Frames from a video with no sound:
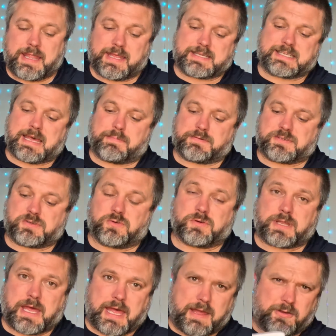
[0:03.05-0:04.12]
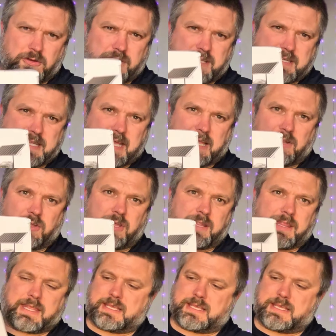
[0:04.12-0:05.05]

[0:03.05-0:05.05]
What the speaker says: In this episode I'm going to take a look at